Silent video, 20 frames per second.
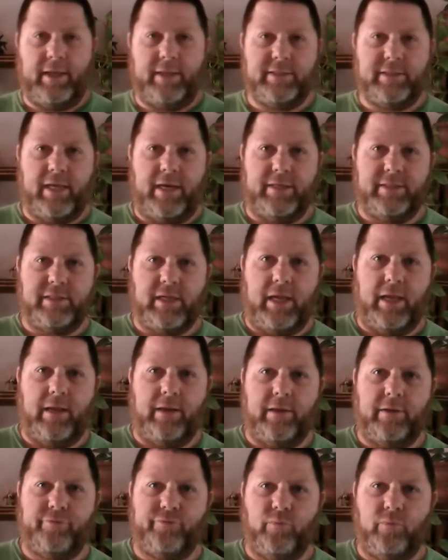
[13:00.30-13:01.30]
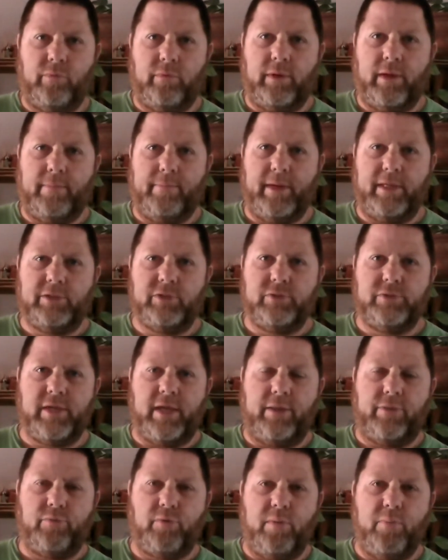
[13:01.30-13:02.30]
I said, this one measures
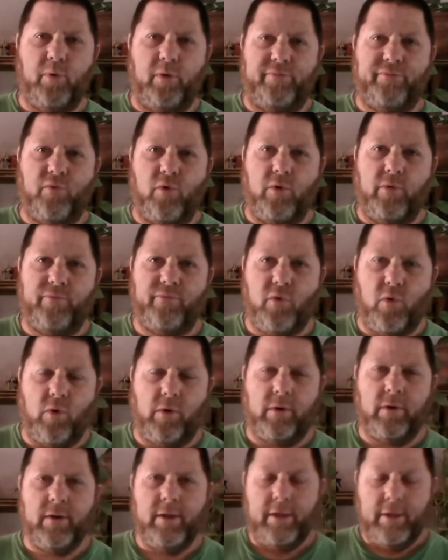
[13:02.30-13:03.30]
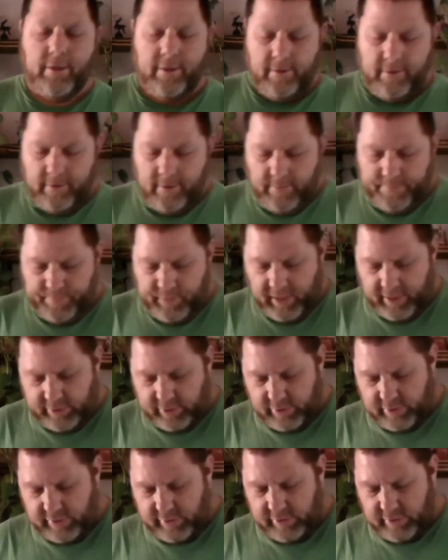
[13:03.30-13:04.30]
at 3.44
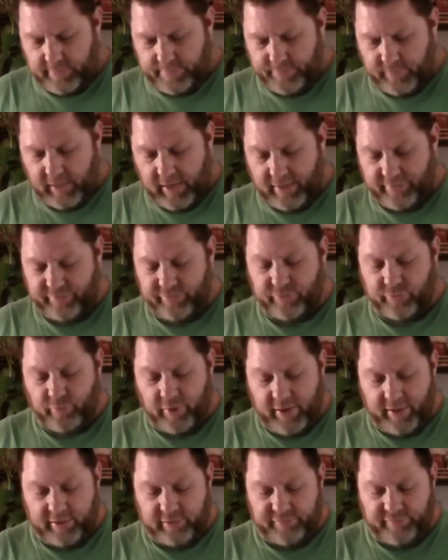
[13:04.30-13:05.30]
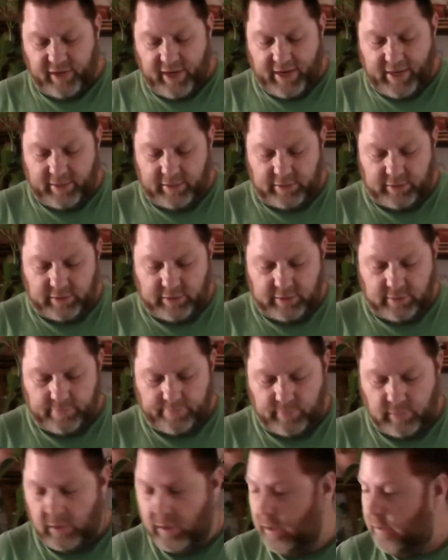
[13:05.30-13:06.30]
inches, has 3-inch vanes,
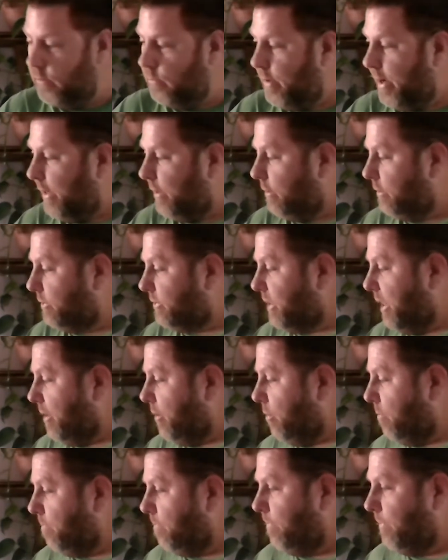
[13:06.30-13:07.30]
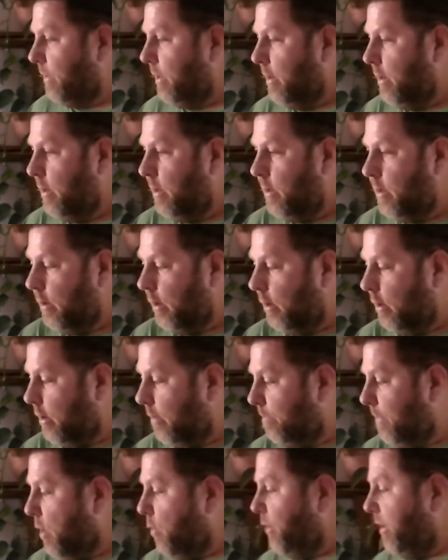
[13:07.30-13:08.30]
the regular standard, or
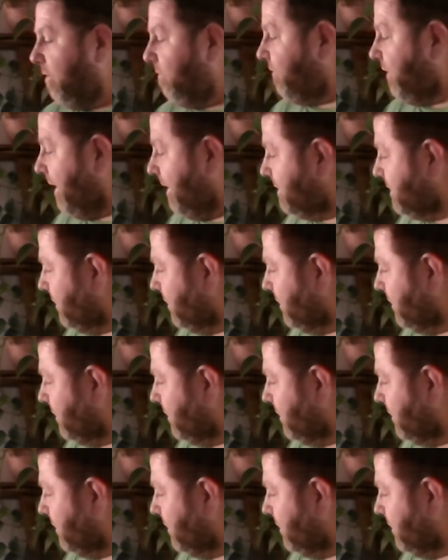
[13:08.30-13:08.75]
boning vanes.